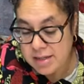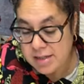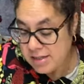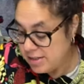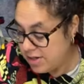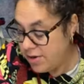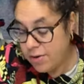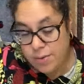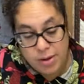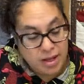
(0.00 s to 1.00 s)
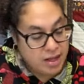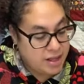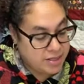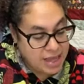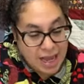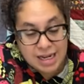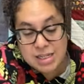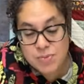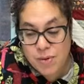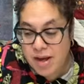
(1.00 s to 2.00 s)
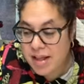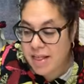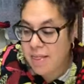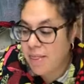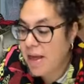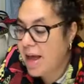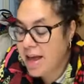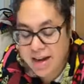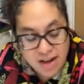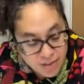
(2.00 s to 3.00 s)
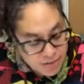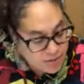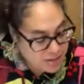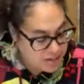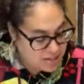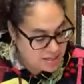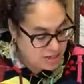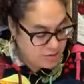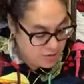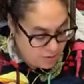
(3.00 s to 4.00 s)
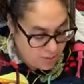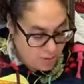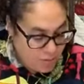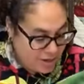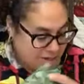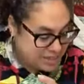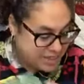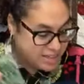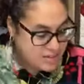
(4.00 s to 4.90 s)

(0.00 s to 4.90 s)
So that is what that other thing is that you all want to see.